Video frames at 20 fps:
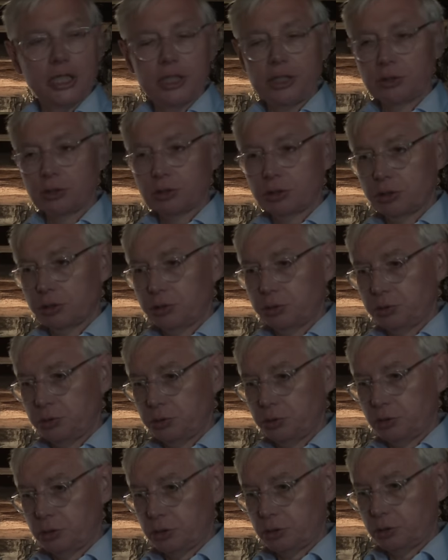in order
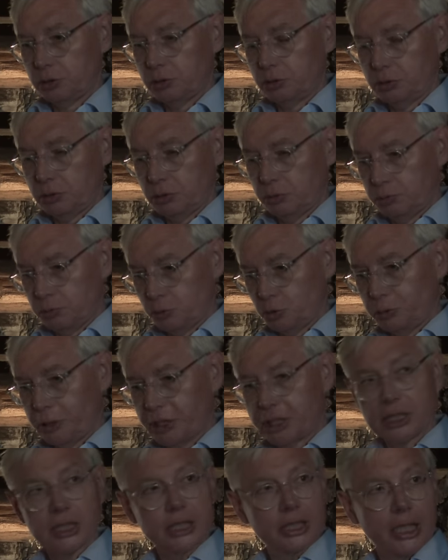to to
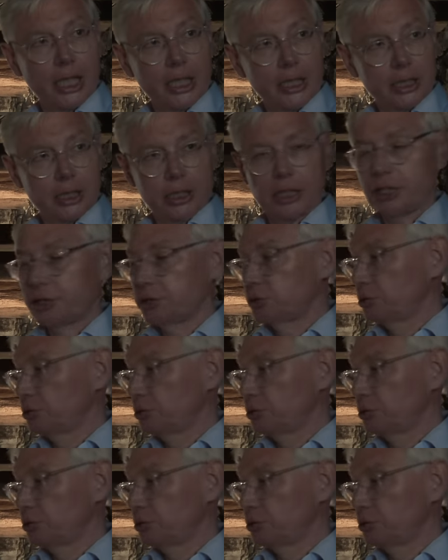make it tender,